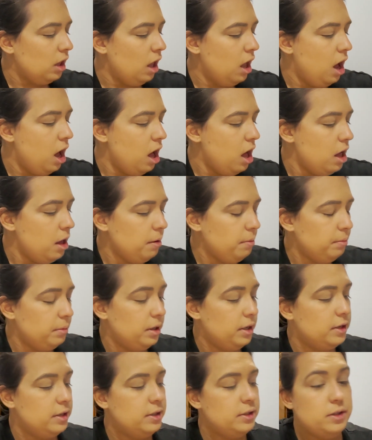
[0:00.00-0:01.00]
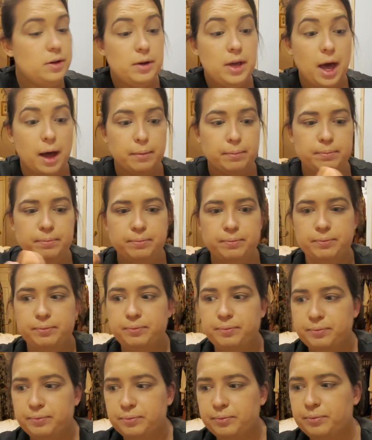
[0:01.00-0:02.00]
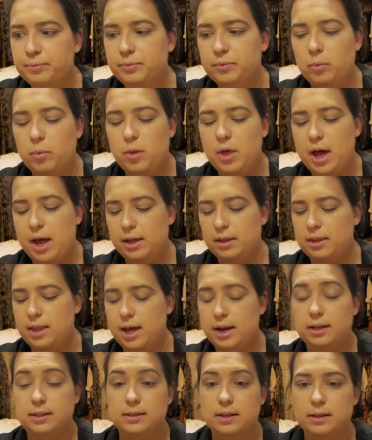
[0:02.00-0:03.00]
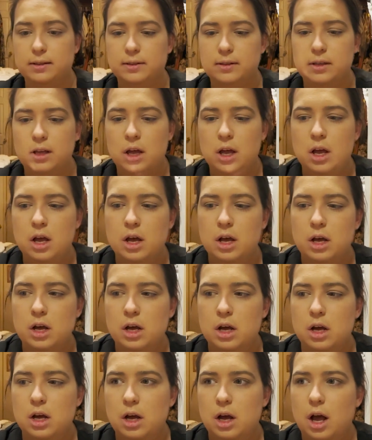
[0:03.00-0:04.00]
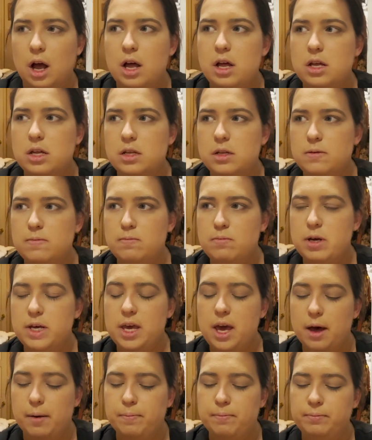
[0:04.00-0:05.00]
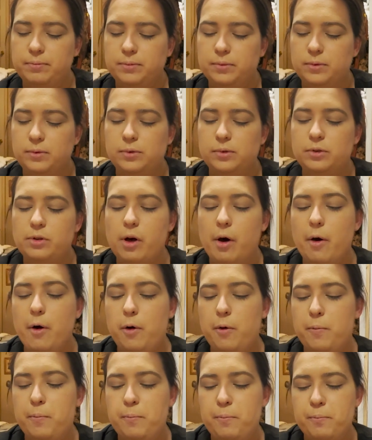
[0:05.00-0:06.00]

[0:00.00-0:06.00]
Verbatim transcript: Um, so yeah, that that exists. Um, but yeah, so